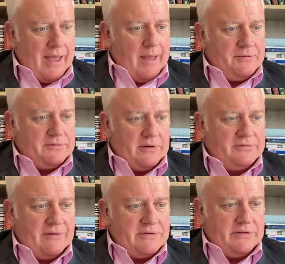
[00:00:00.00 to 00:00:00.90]
episode
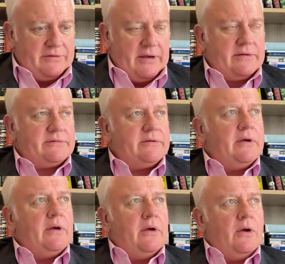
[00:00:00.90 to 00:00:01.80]
76,
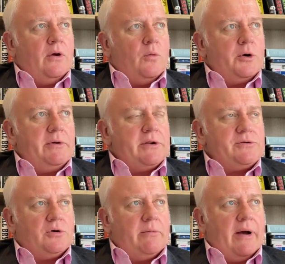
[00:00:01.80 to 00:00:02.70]
what are we going to
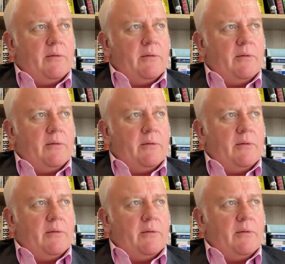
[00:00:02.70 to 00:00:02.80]
talk about?